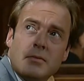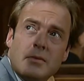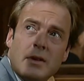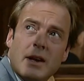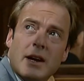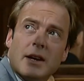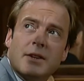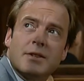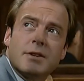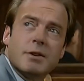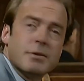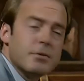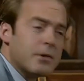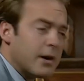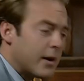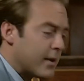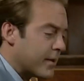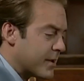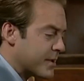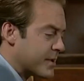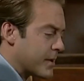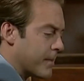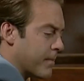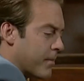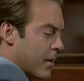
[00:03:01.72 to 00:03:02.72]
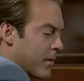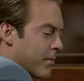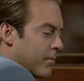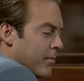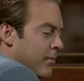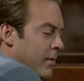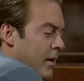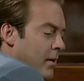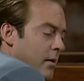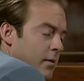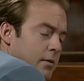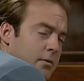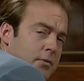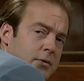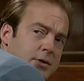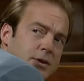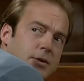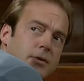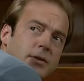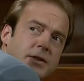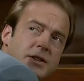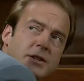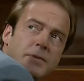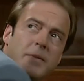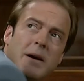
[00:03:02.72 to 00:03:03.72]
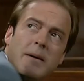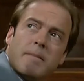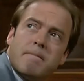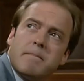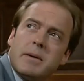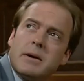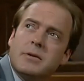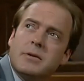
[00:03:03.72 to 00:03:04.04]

Yeah, too right, there's a problem. What's all this about